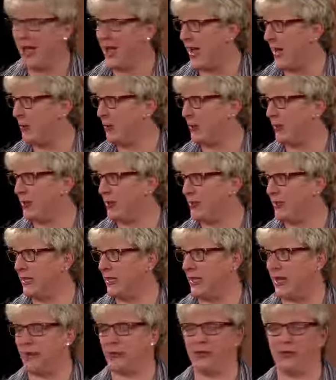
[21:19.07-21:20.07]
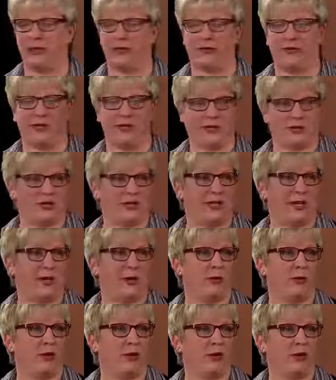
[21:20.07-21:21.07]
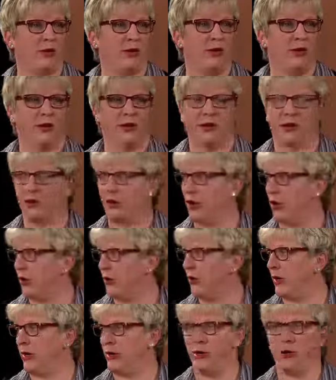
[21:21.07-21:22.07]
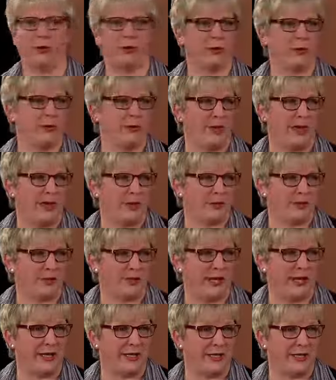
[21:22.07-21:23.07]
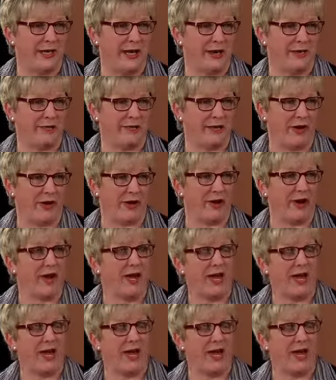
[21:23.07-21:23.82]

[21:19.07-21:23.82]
Yeah. I want to leave, I want to finish a day at work, go and know I'm going to be entertained and have fun.